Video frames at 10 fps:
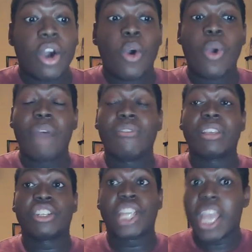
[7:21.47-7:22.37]
who ever
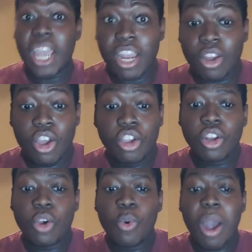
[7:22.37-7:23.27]
shared, you know,
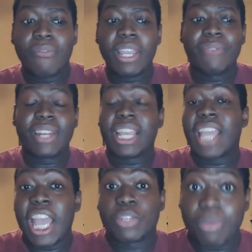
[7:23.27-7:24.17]
whoever even
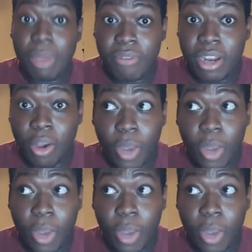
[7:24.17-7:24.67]
engaged with my video.